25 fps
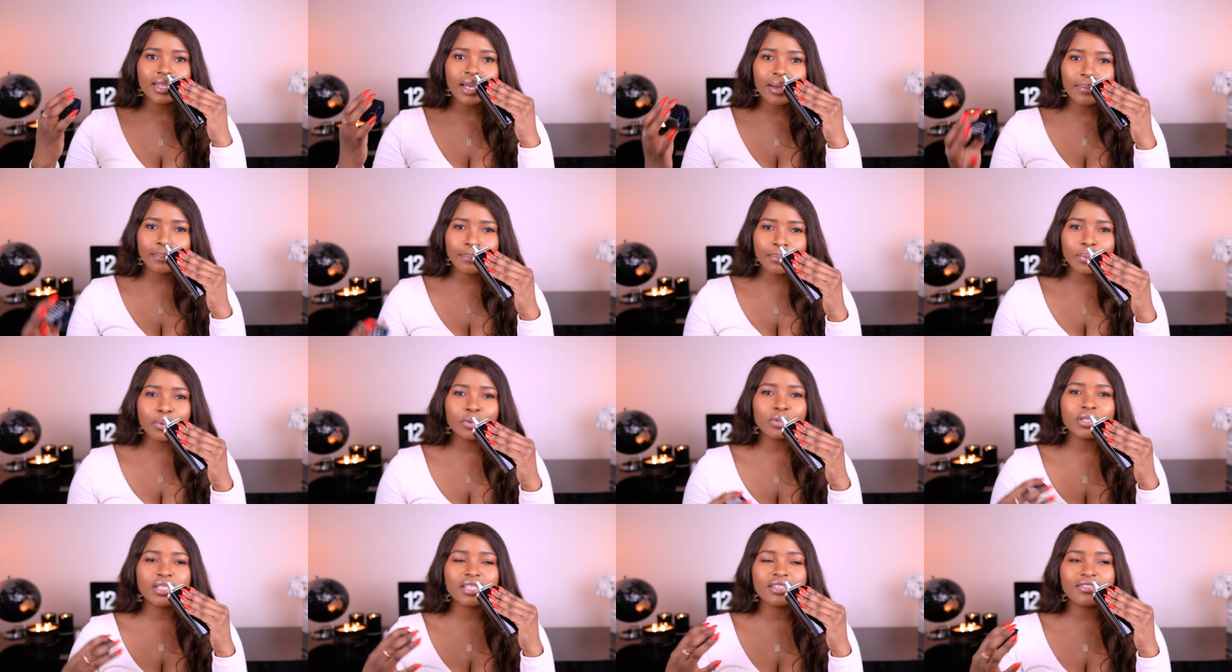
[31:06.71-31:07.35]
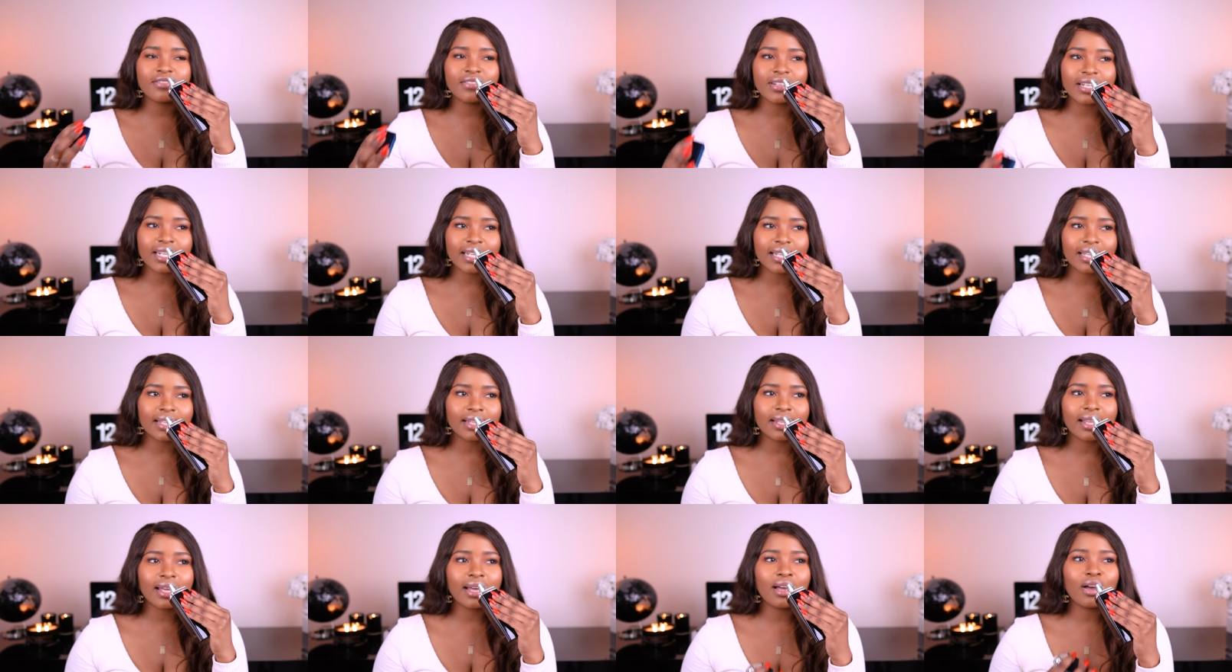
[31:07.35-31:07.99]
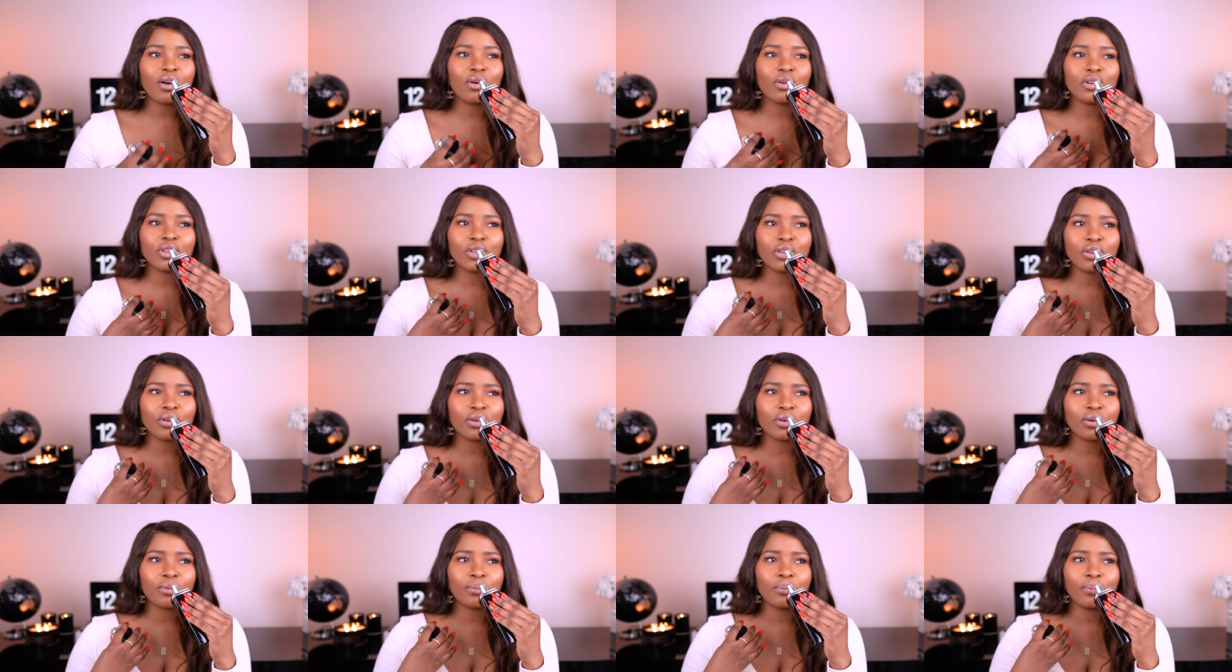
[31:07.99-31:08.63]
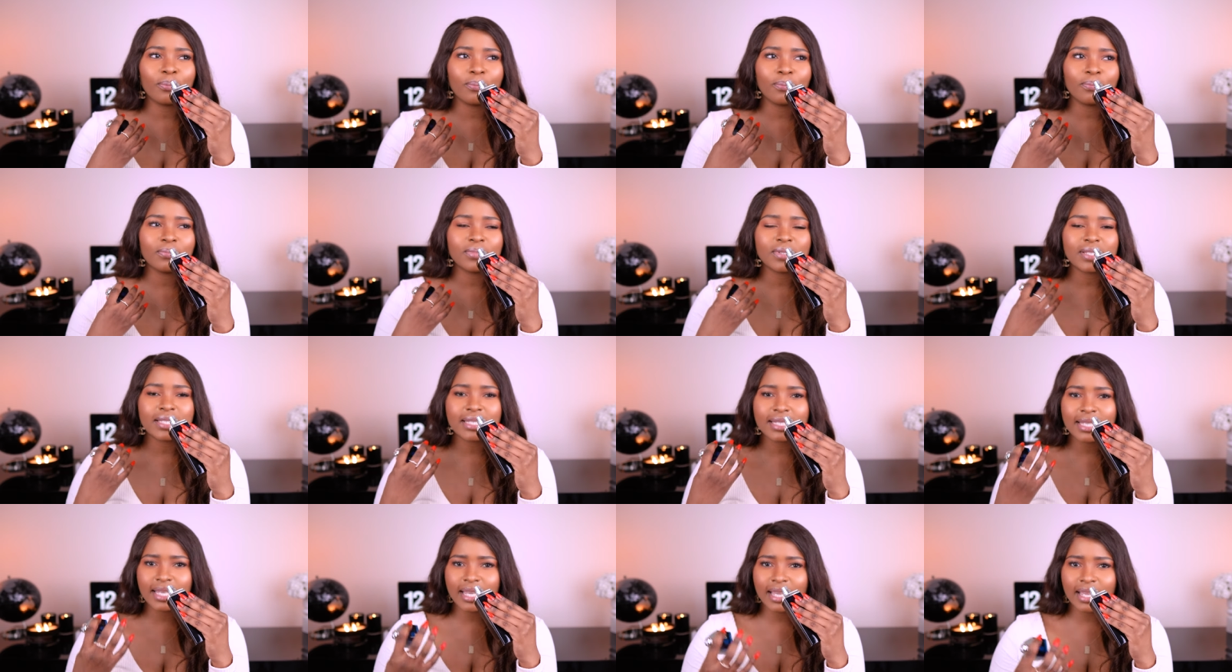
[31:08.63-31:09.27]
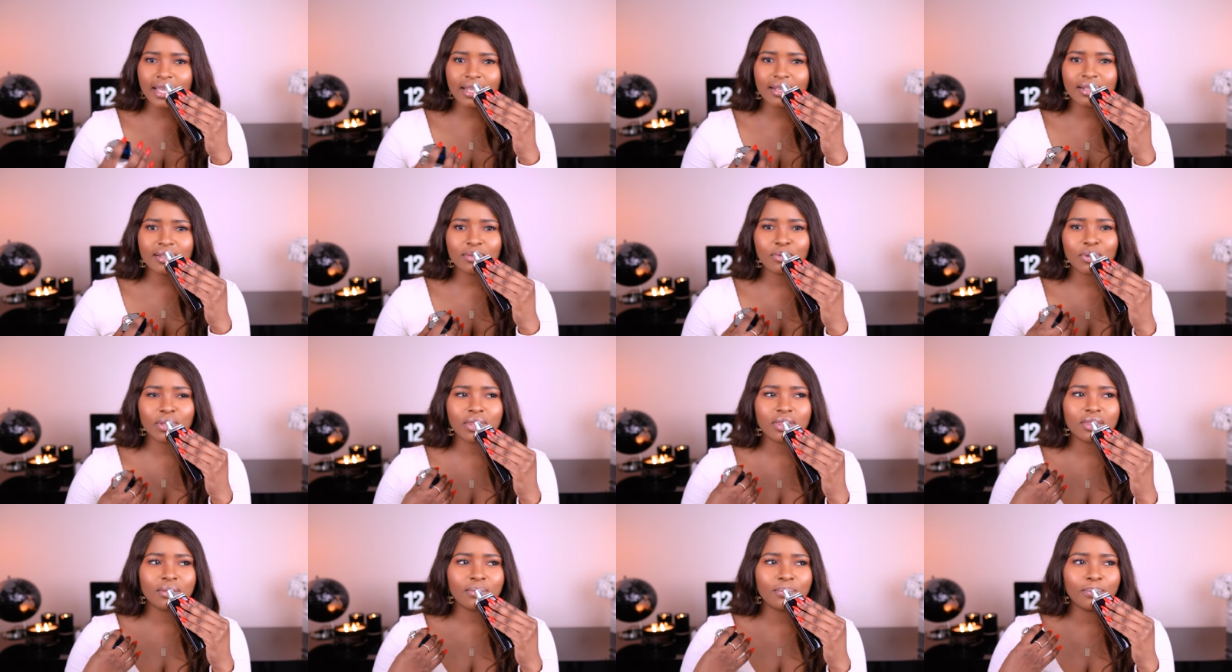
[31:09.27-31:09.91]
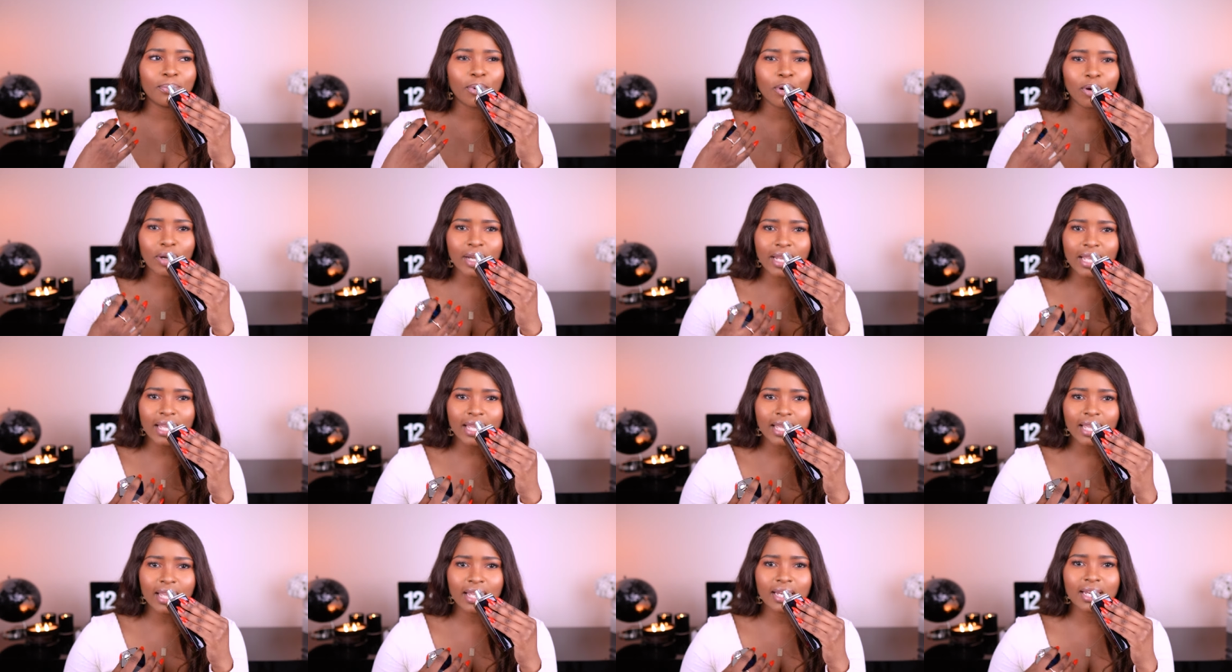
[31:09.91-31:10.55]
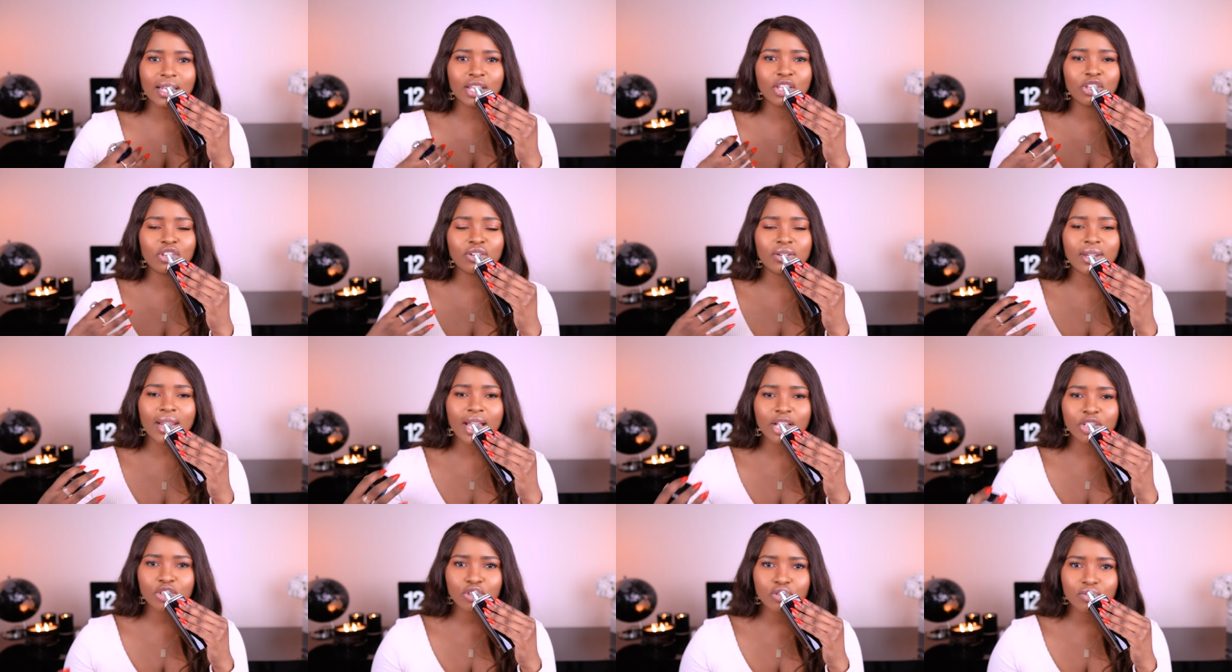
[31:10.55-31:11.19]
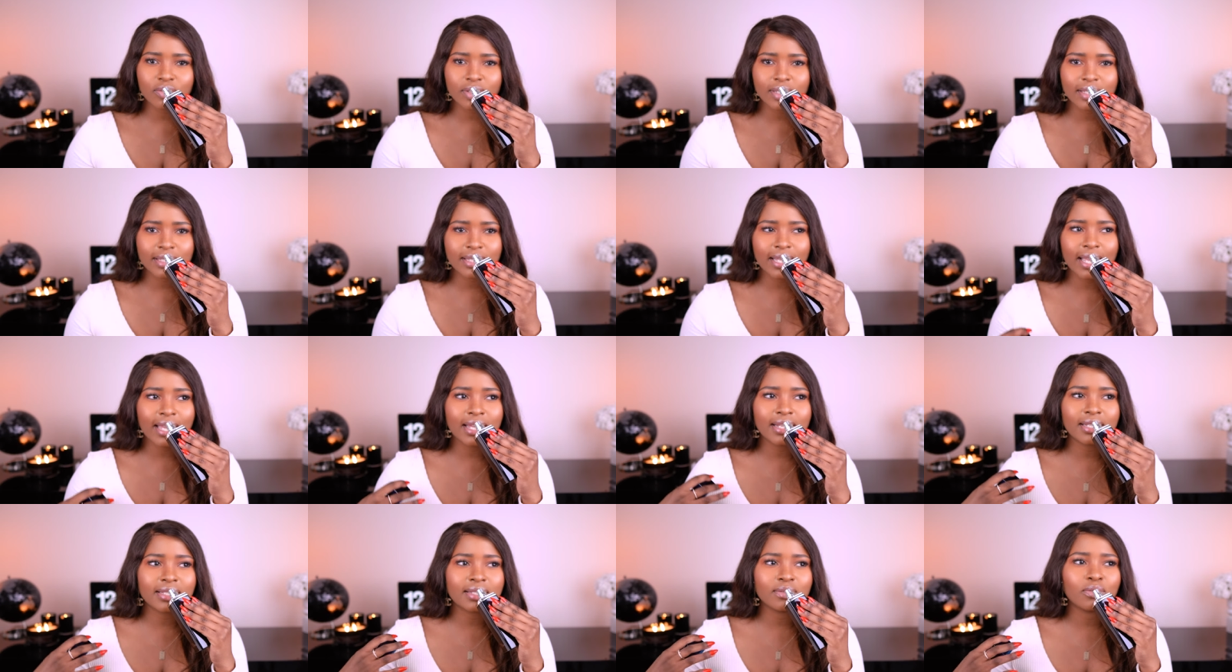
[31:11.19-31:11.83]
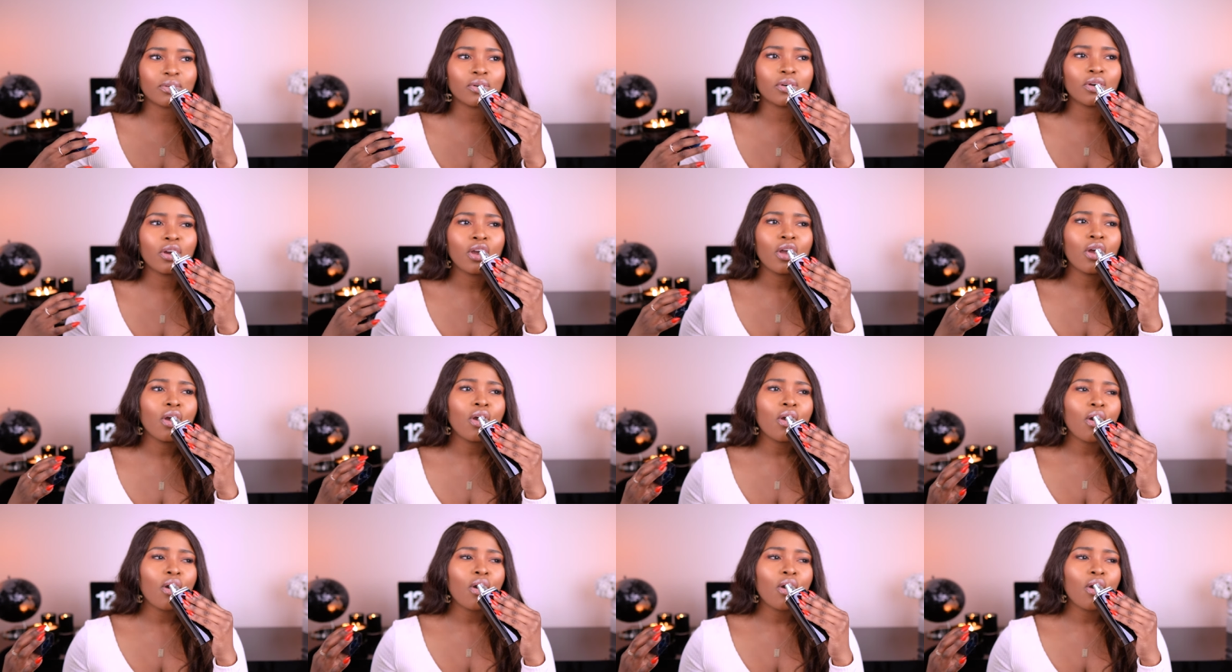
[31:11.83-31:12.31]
That boozy vanilla on your skin with the body heat and your natural scent, or